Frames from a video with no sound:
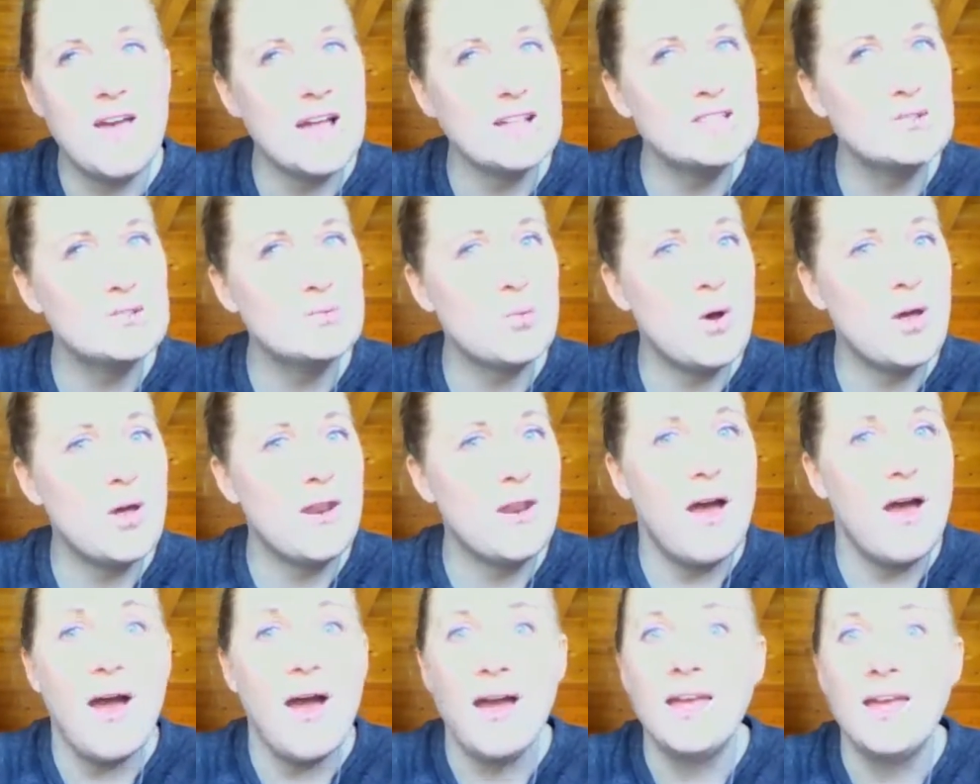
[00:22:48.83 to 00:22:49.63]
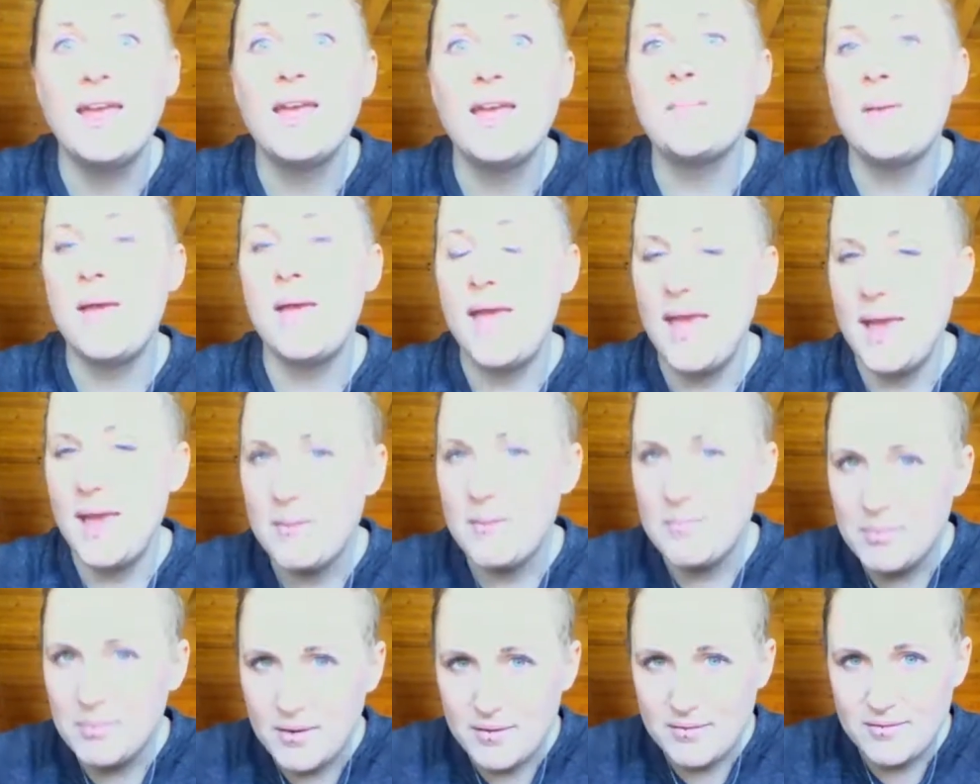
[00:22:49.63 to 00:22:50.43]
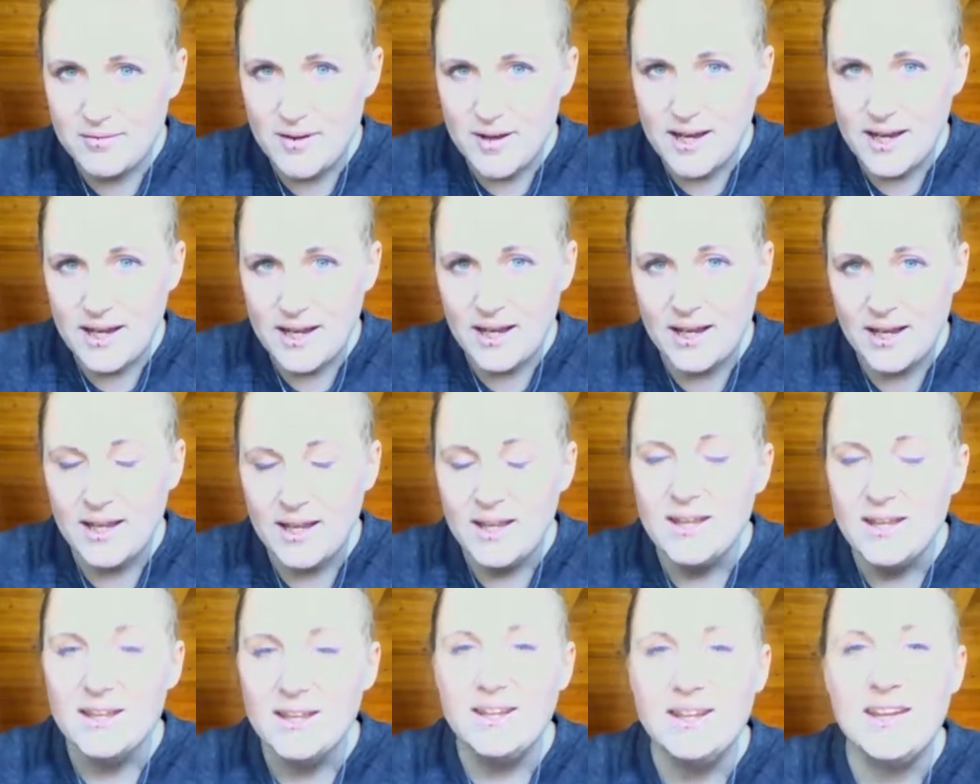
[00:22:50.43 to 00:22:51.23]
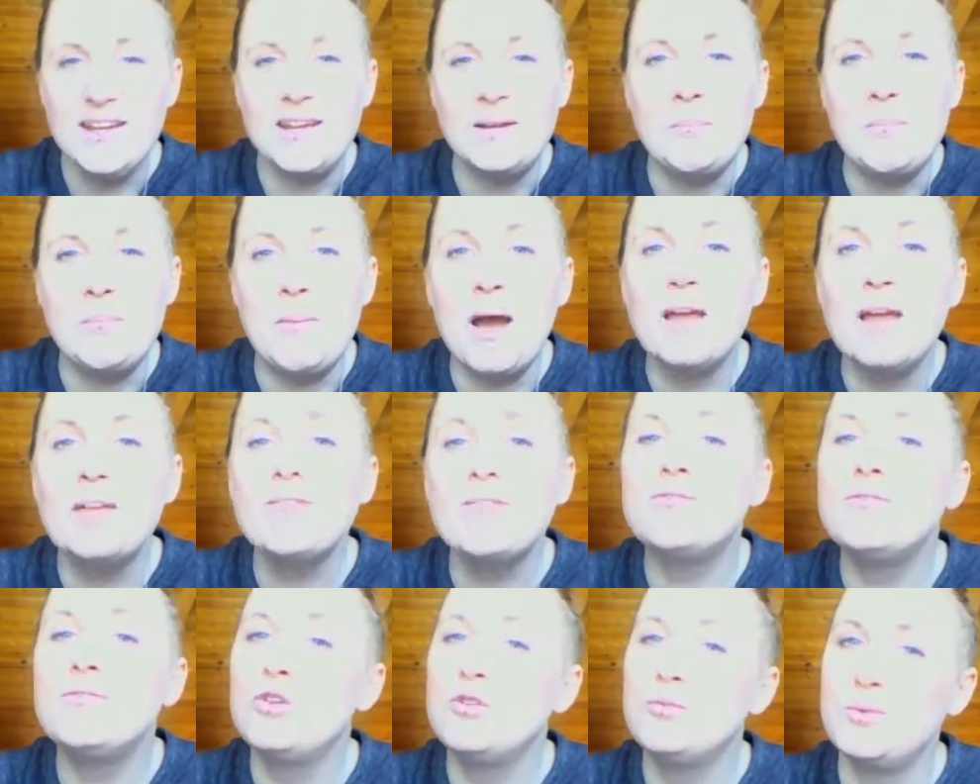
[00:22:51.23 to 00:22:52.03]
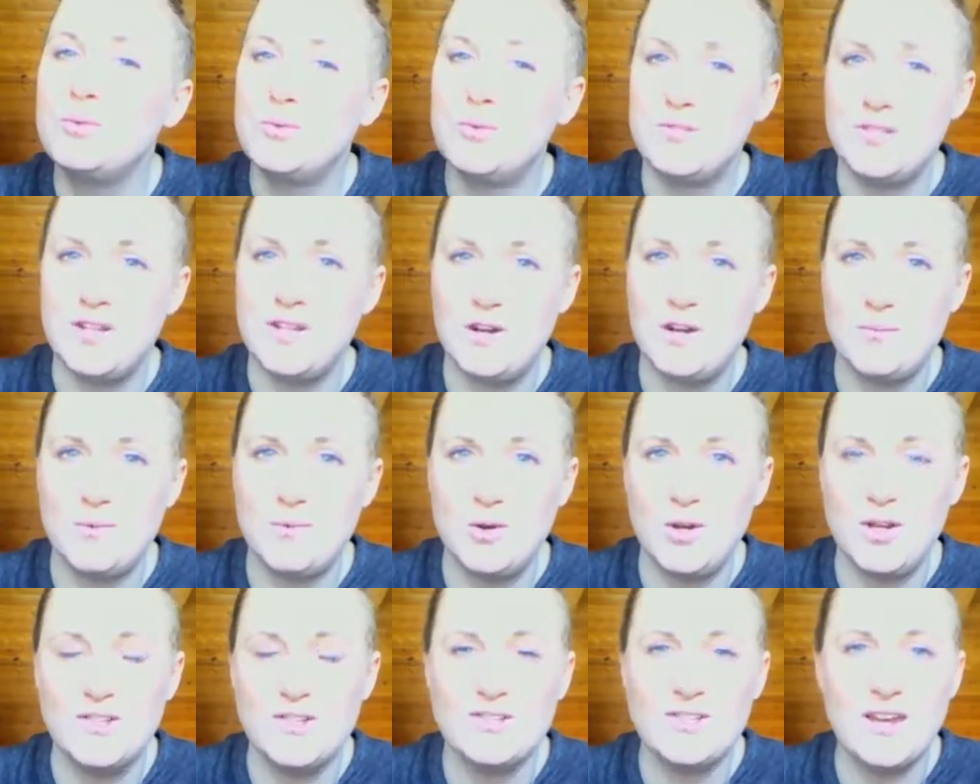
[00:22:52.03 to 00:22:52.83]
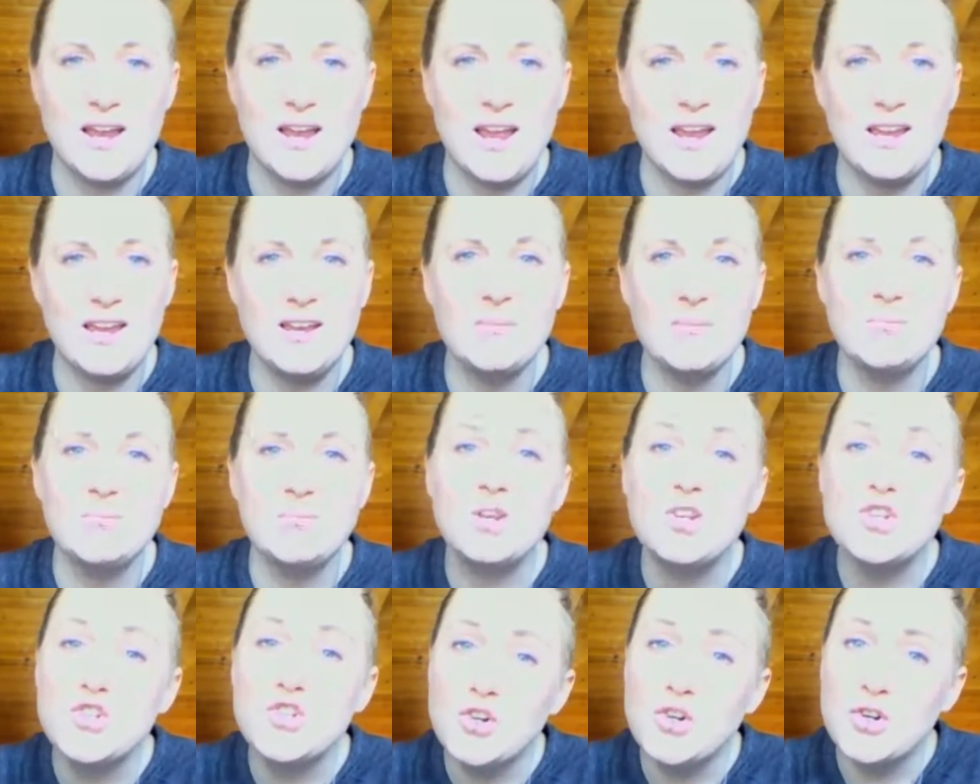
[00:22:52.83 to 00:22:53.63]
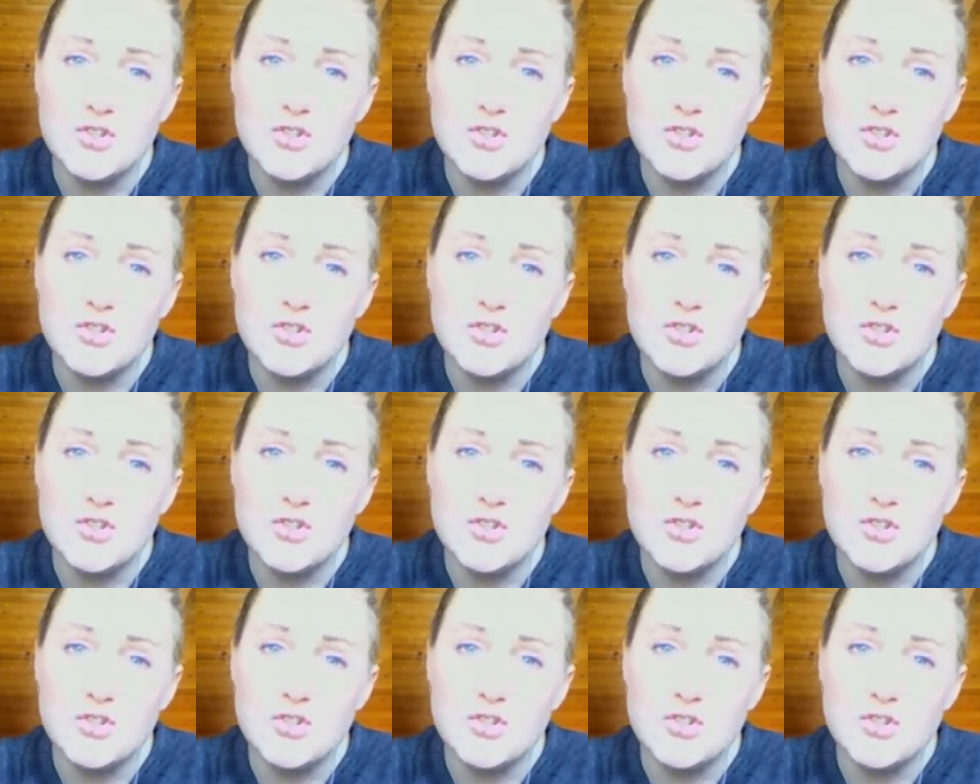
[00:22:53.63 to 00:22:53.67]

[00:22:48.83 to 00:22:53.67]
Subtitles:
And that's what I am amplifying in my full moon ceremonies tonight.